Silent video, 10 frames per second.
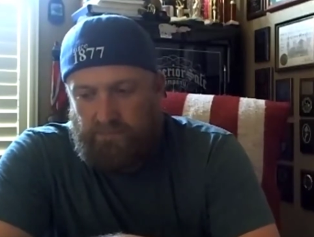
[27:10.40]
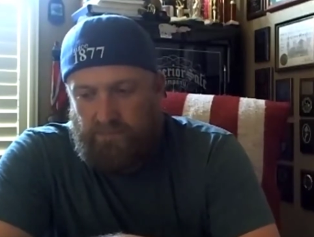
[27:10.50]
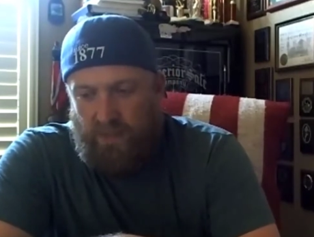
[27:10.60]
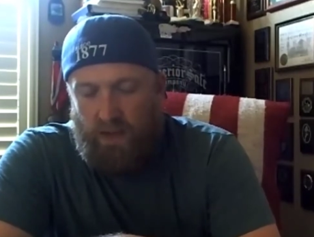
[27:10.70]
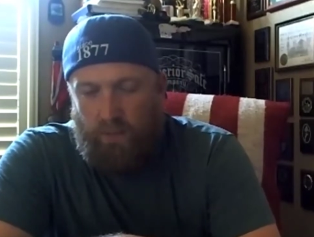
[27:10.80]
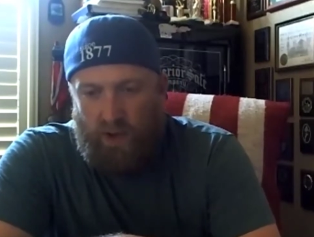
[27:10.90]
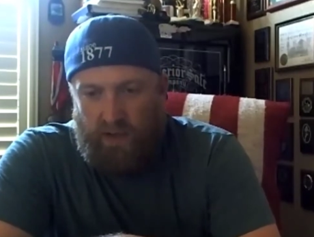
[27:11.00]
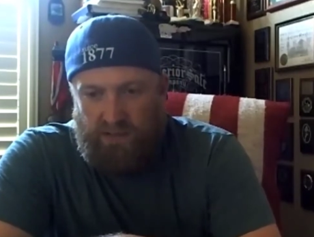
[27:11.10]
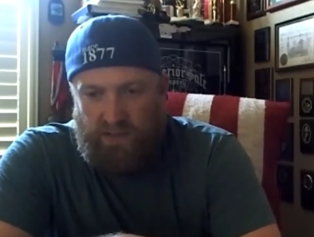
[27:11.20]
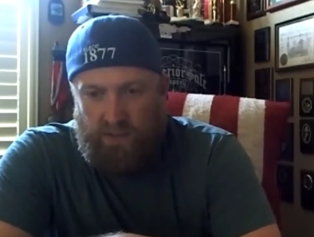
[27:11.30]

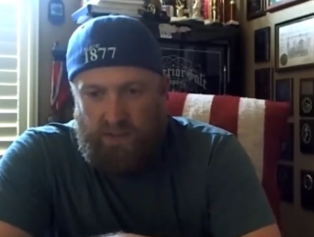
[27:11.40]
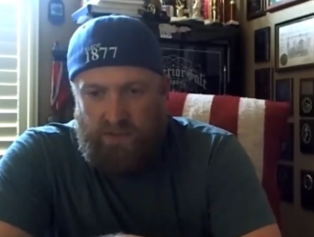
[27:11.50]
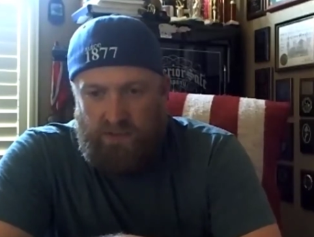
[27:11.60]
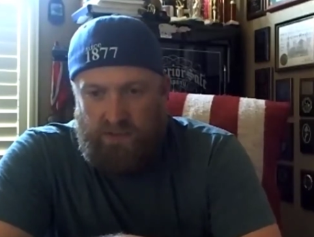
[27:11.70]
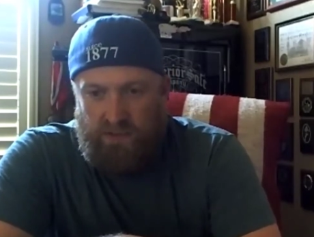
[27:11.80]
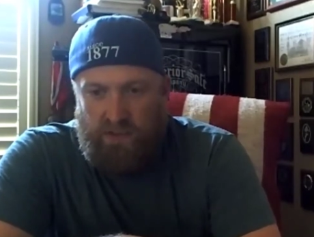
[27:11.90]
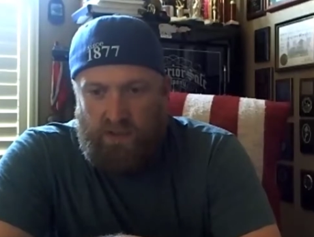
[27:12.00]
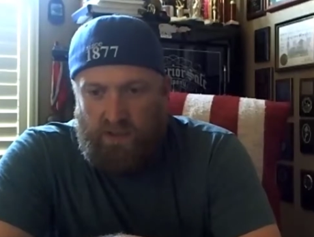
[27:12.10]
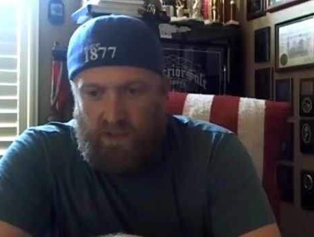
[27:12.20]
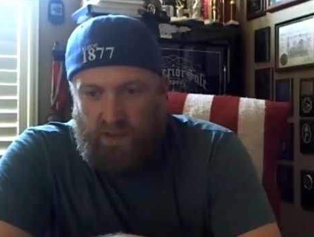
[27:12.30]
antibiotics that we use
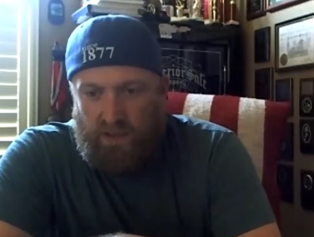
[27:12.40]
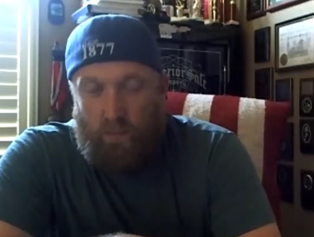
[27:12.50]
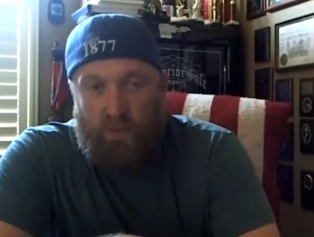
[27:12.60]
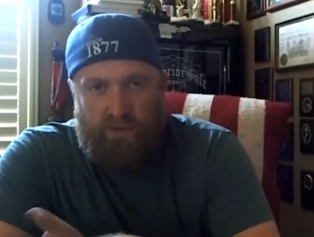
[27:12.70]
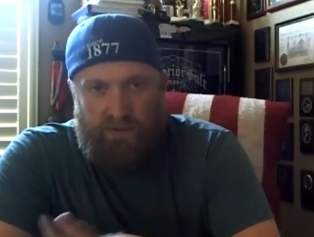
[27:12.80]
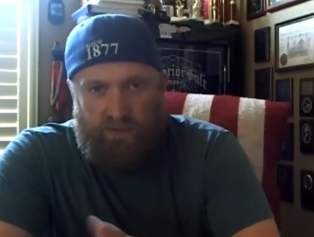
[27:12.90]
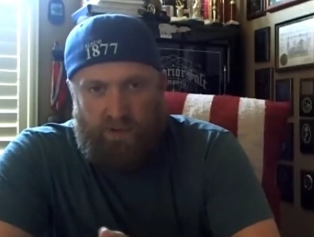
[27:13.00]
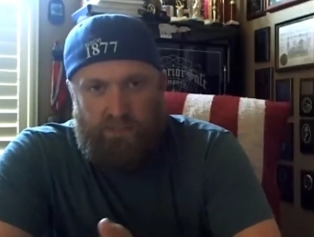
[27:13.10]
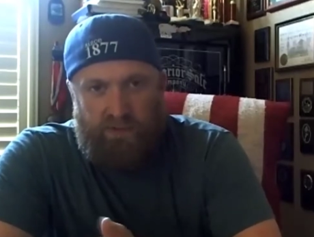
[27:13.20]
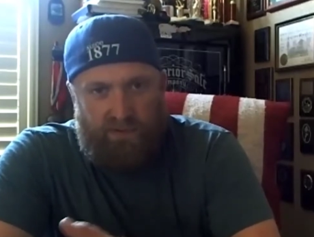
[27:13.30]
with the script.